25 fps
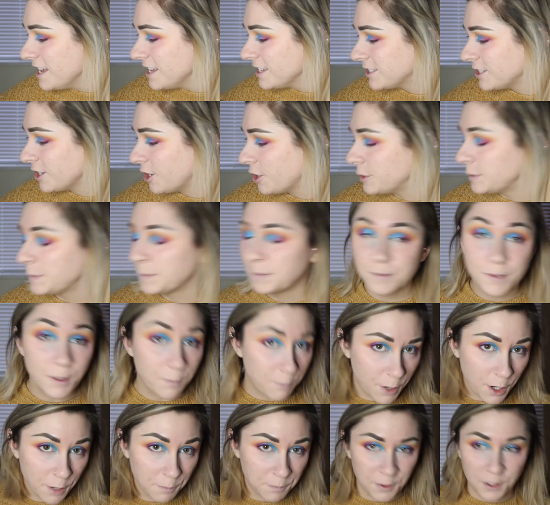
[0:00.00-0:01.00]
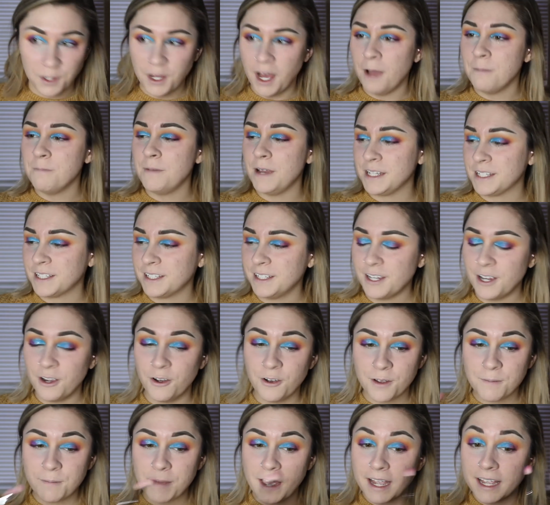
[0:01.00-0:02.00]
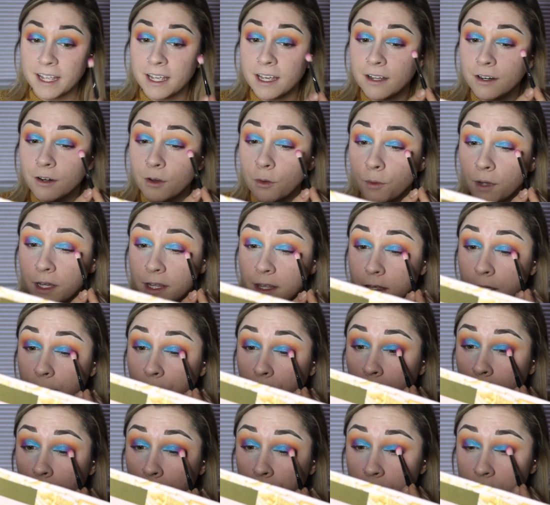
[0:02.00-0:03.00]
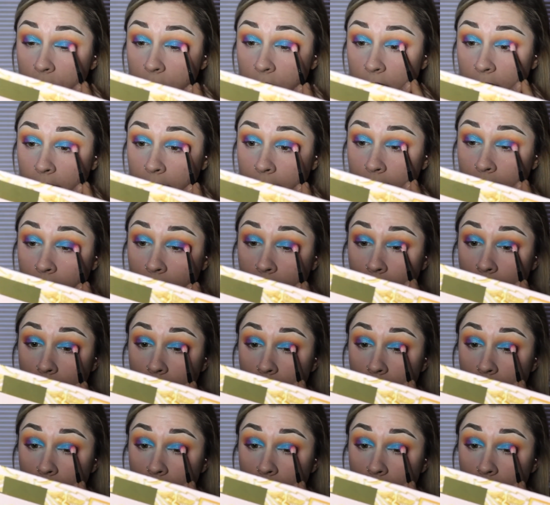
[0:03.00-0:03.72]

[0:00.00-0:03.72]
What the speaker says: So the purple. I'm basically going back in with the purple shade